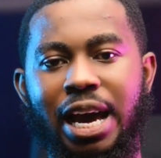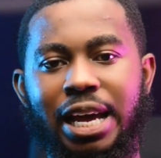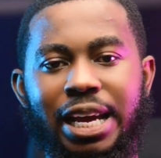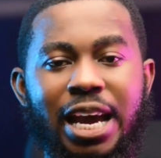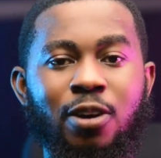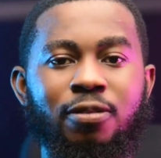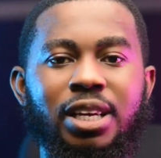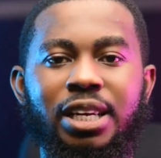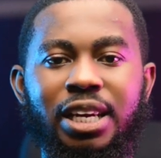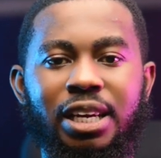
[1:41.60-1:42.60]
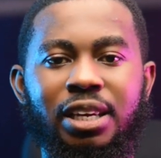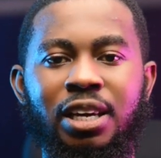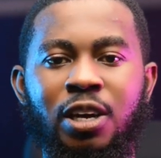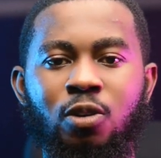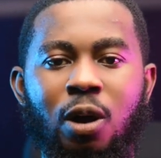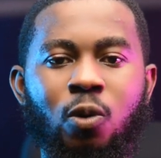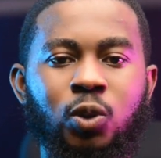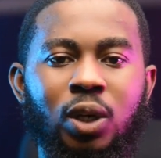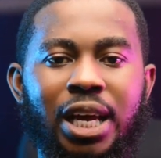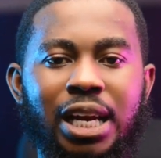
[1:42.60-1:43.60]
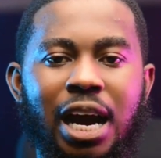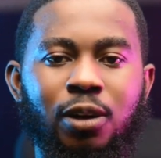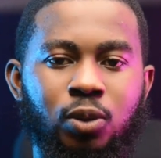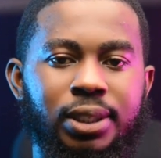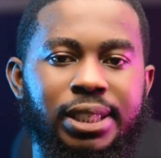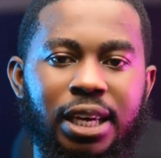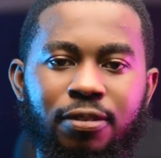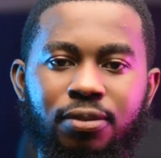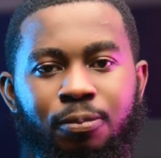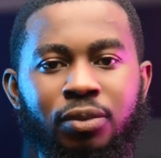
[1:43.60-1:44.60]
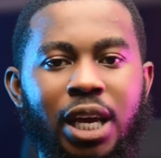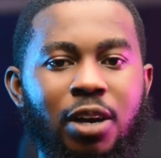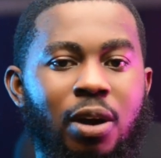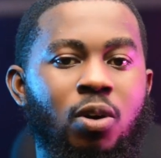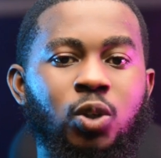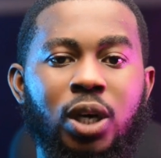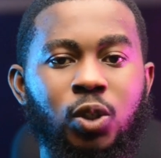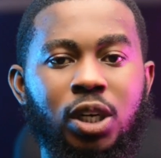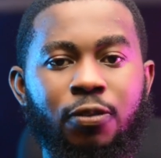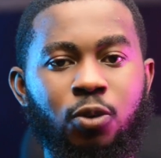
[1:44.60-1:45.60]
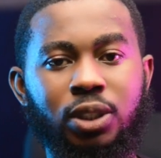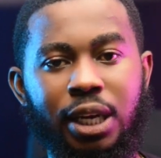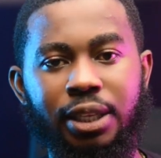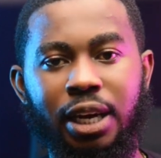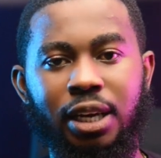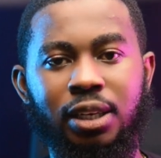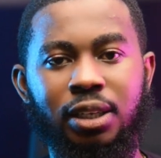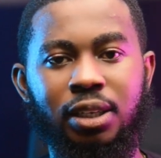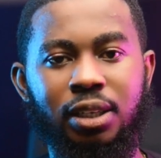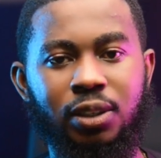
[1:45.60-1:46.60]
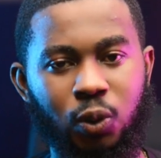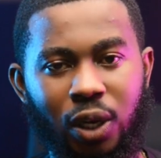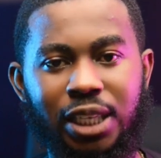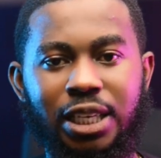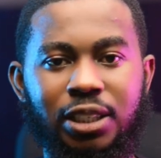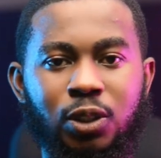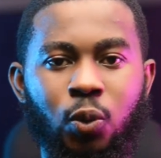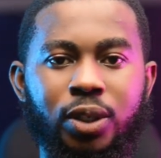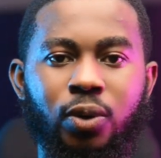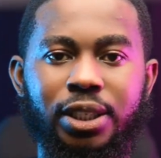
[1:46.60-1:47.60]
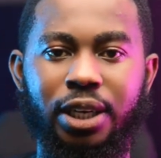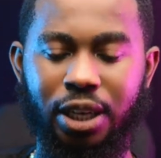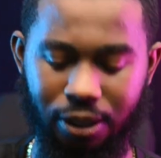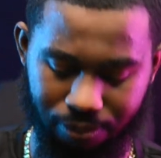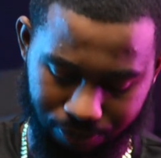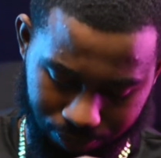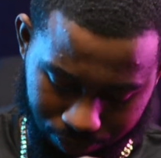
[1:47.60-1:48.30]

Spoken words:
at the end of the day, you are going to learn how to save and you are going to enjoy the fruits later. So let's get into it once again.